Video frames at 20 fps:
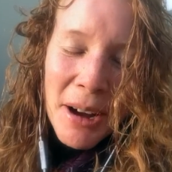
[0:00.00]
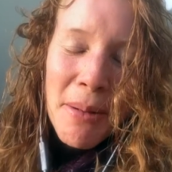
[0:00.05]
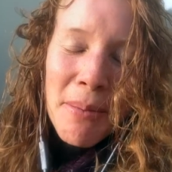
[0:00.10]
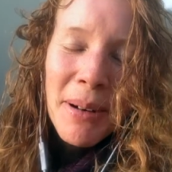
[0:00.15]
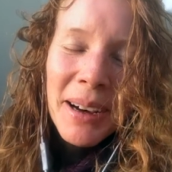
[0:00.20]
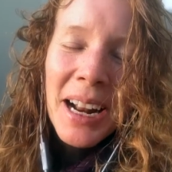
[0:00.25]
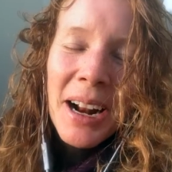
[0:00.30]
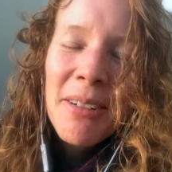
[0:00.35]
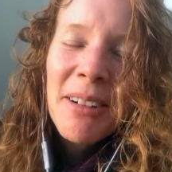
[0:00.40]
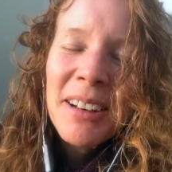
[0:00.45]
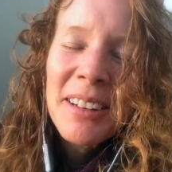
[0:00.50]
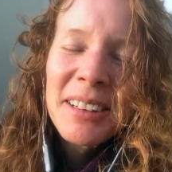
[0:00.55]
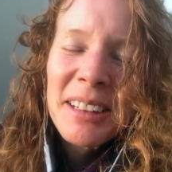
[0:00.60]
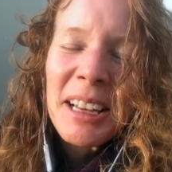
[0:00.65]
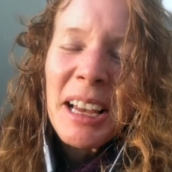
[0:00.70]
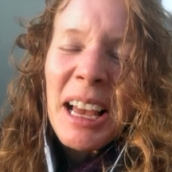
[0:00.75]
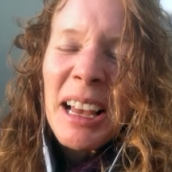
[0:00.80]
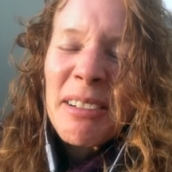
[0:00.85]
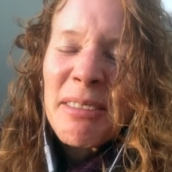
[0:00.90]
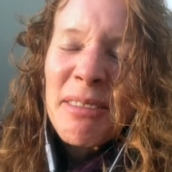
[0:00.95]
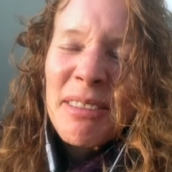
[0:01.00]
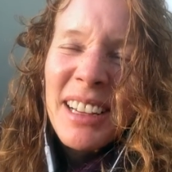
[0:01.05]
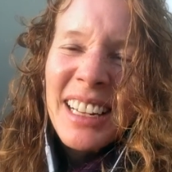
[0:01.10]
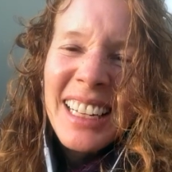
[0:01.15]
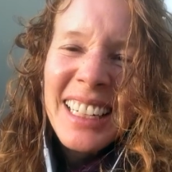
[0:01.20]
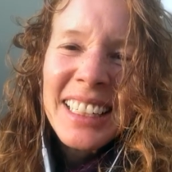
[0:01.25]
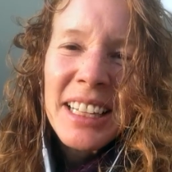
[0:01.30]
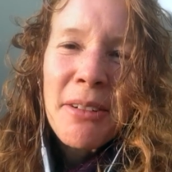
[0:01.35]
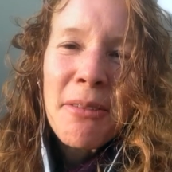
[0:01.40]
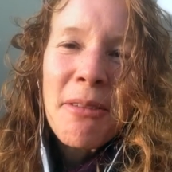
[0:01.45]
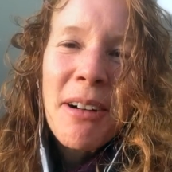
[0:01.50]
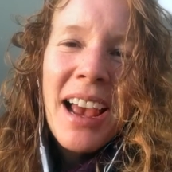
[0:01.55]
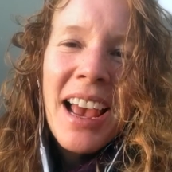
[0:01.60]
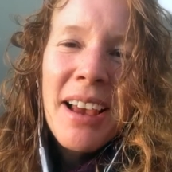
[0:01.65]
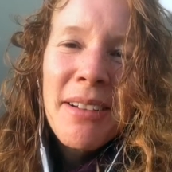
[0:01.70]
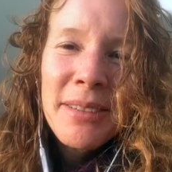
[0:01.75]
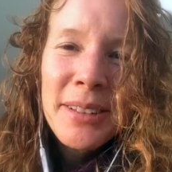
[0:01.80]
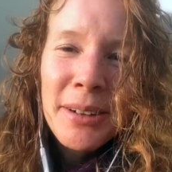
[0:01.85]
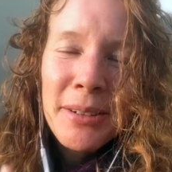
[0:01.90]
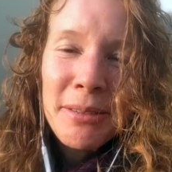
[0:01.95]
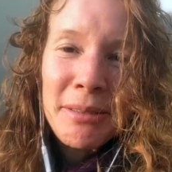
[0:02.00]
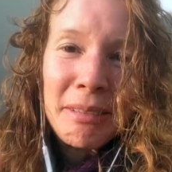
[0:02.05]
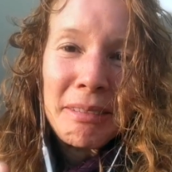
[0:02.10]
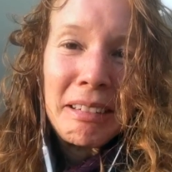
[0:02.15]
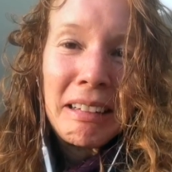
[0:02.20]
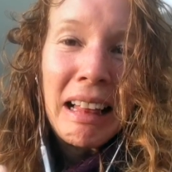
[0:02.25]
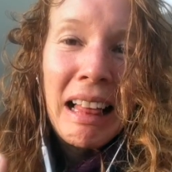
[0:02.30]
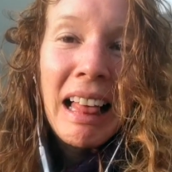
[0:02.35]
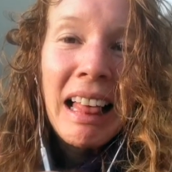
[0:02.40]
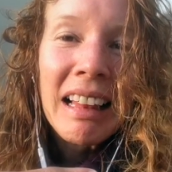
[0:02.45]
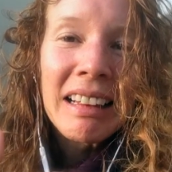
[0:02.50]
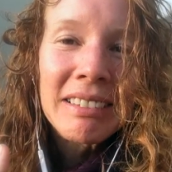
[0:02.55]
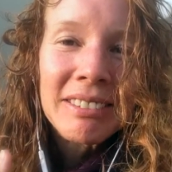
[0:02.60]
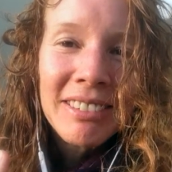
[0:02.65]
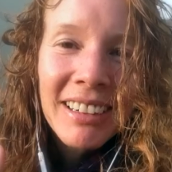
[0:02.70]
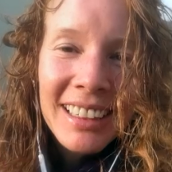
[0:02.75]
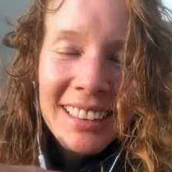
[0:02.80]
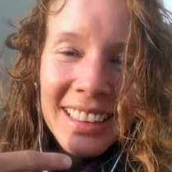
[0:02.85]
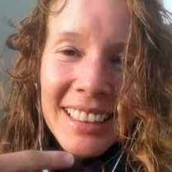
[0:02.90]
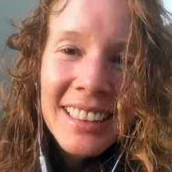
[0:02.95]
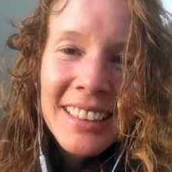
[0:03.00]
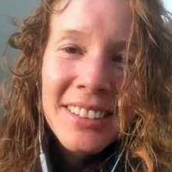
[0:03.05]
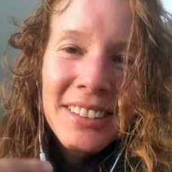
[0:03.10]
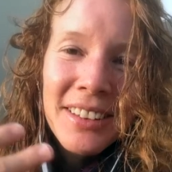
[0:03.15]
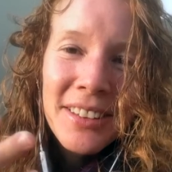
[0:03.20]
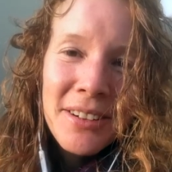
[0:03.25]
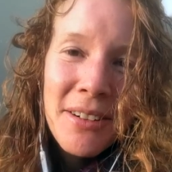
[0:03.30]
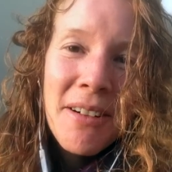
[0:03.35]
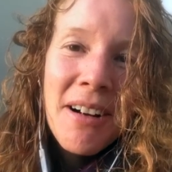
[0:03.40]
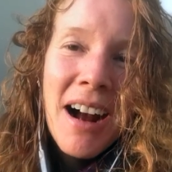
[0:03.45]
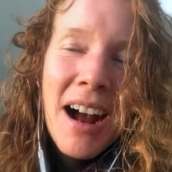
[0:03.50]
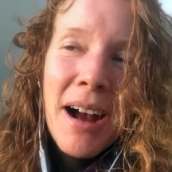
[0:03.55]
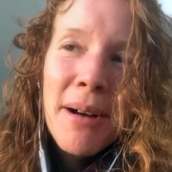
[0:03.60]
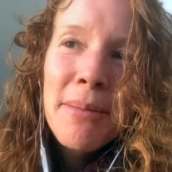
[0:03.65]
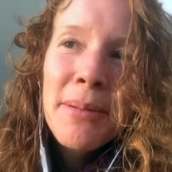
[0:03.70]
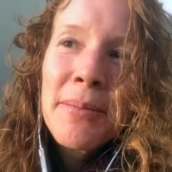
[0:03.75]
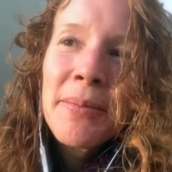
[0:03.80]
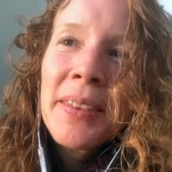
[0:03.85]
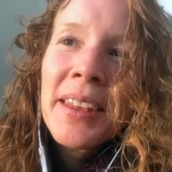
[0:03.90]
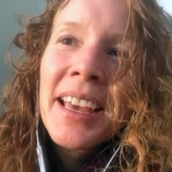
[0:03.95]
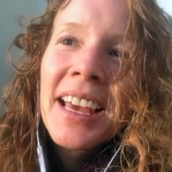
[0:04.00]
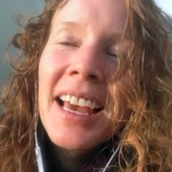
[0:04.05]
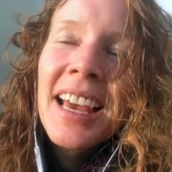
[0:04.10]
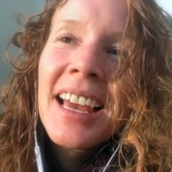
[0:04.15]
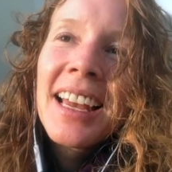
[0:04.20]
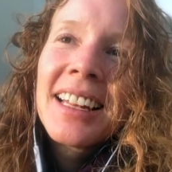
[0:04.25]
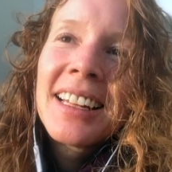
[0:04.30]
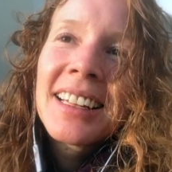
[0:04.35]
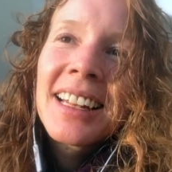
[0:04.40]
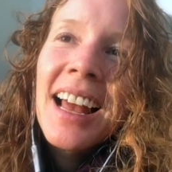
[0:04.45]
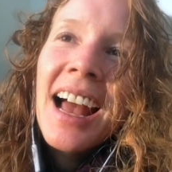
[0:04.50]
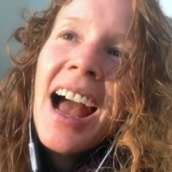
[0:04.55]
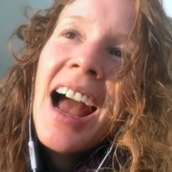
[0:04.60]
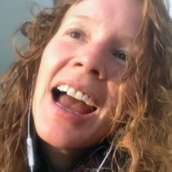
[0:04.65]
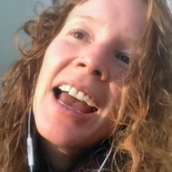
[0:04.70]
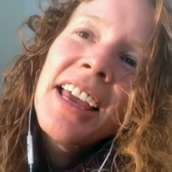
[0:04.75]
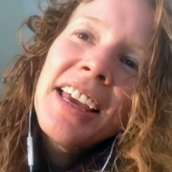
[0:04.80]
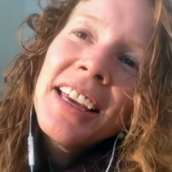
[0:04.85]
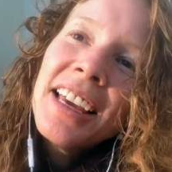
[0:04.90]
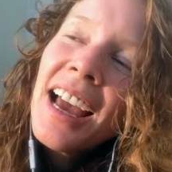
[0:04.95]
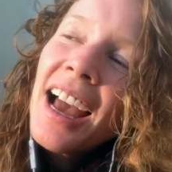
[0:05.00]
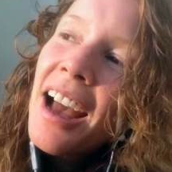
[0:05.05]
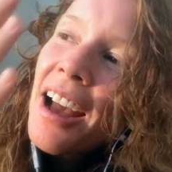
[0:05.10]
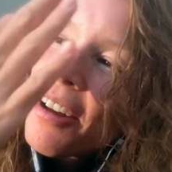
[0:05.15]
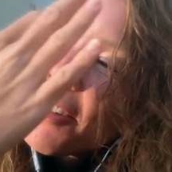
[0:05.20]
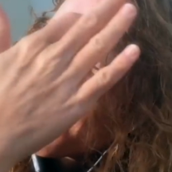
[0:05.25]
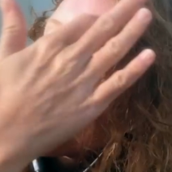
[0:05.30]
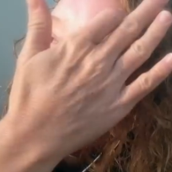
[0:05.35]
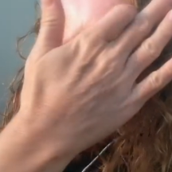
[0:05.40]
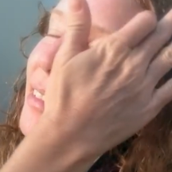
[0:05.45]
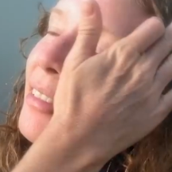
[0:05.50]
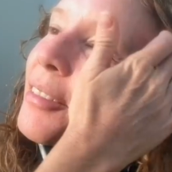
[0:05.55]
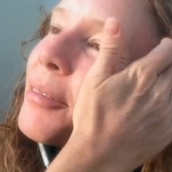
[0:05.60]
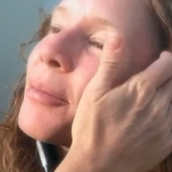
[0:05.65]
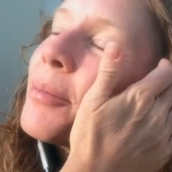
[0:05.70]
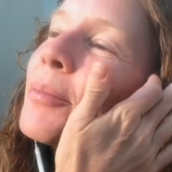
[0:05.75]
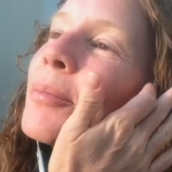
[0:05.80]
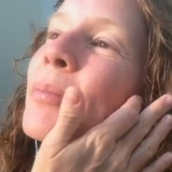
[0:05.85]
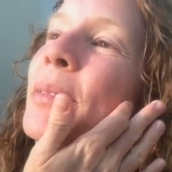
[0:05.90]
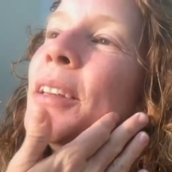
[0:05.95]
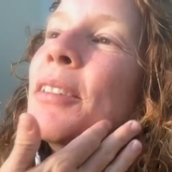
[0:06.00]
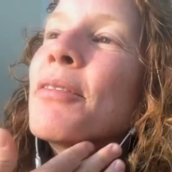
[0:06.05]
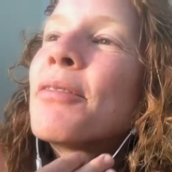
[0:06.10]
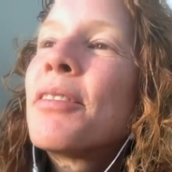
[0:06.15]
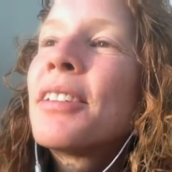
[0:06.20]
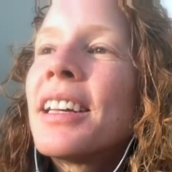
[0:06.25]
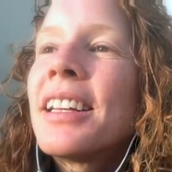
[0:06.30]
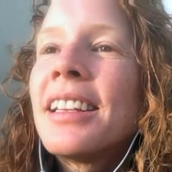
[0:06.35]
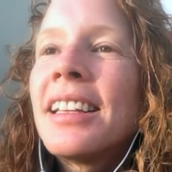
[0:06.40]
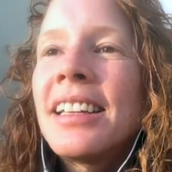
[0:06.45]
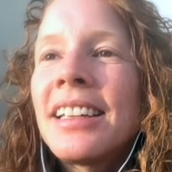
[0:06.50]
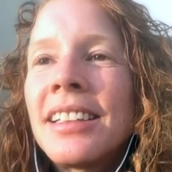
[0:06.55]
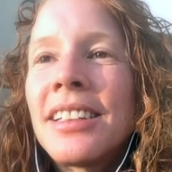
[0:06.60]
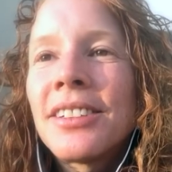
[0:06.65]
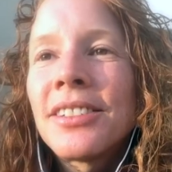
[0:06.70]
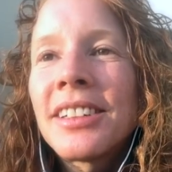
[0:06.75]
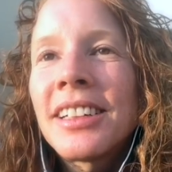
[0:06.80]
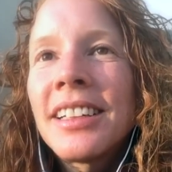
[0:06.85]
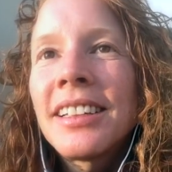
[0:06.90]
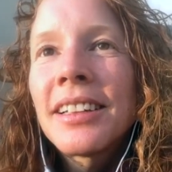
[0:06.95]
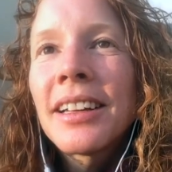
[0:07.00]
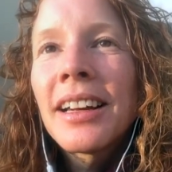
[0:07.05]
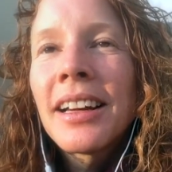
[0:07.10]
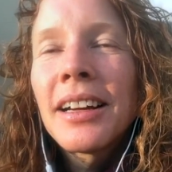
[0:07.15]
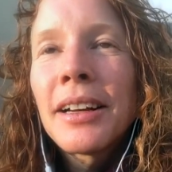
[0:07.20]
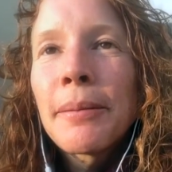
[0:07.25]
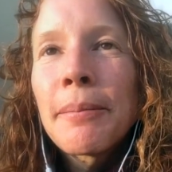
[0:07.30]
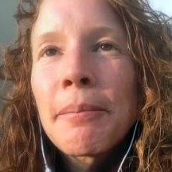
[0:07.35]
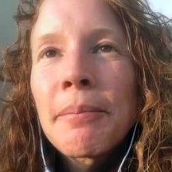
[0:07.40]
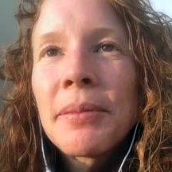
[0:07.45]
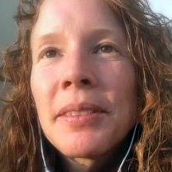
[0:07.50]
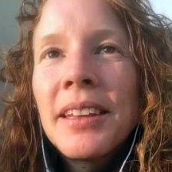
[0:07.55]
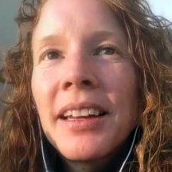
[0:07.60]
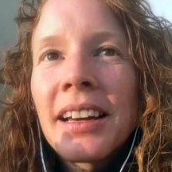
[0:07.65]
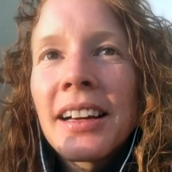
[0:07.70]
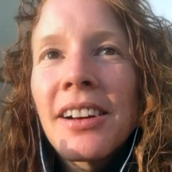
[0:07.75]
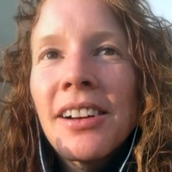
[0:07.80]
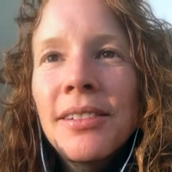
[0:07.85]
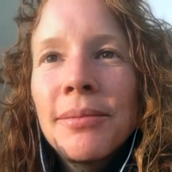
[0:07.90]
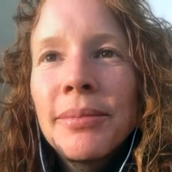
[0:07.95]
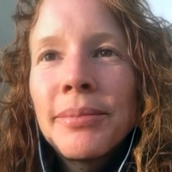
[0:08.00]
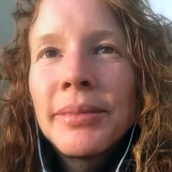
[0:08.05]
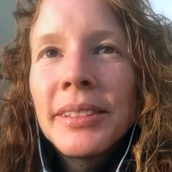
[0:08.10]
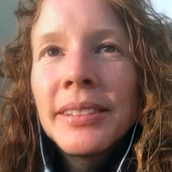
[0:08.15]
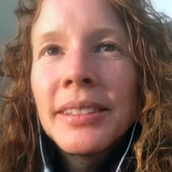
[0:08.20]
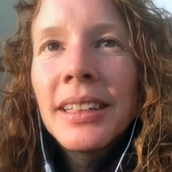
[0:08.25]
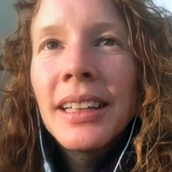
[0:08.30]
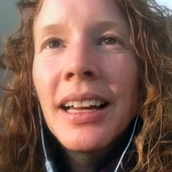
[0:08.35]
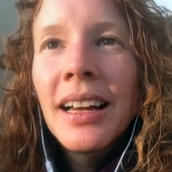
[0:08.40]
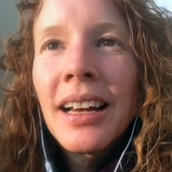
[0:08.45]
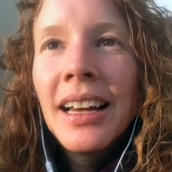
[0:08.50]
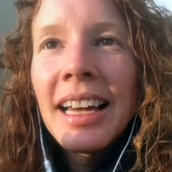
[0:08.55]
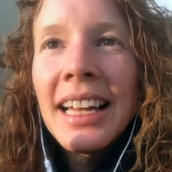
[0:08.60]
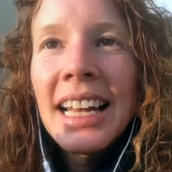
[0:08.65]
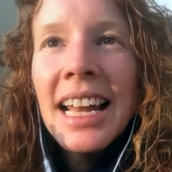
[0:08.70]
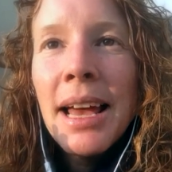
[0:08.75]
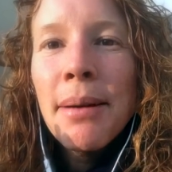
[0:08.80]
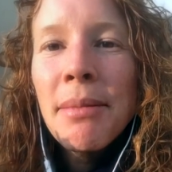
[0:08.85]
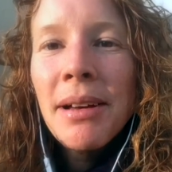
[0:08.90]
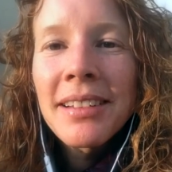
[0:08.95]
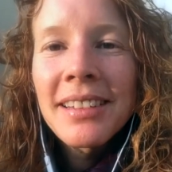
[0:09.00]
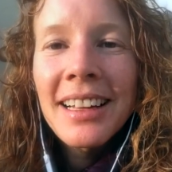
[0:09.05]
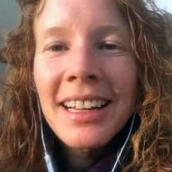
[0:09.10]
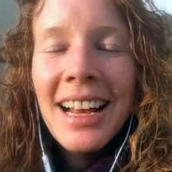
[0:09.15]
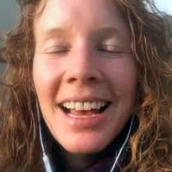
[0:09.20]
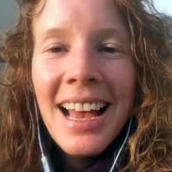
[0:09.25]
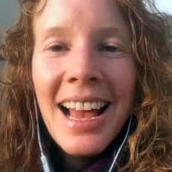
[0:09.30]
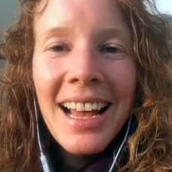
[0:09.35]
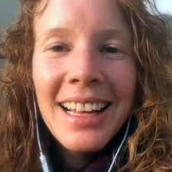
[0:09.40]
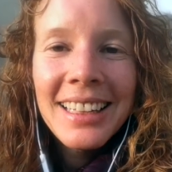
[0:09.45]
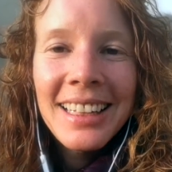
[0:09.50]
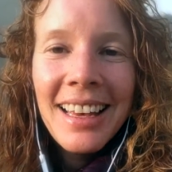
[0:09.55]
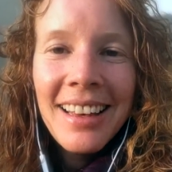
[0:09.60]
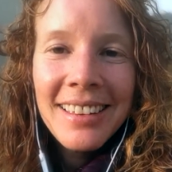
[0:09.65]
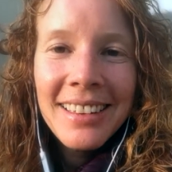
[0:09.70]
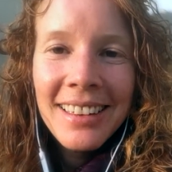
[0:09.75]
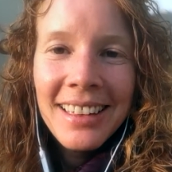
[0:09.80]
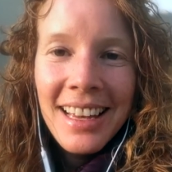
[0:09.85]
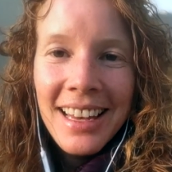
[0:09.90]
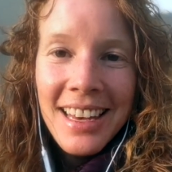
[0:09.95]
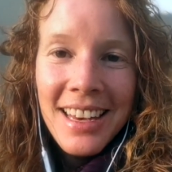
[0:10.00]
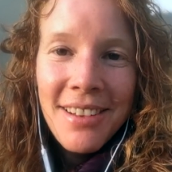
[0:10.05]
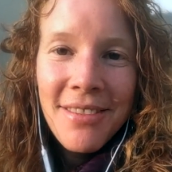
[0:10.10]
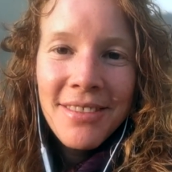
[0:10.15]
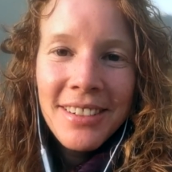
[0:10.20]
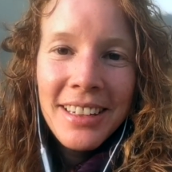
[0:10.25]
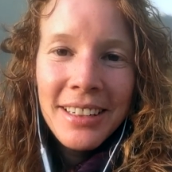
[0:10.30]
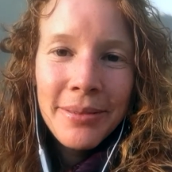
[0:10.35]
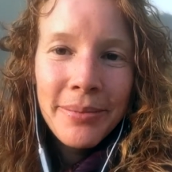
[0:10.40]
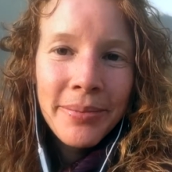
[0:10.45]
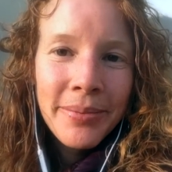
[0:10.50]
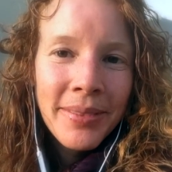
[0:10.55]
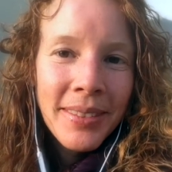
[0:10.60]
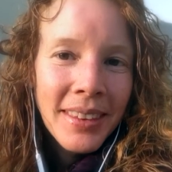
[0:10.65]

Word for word: But I was feeling the waves of uh, wanting to throw up. And I have been feeling during um, the uh, enemas that I had yesterday evening.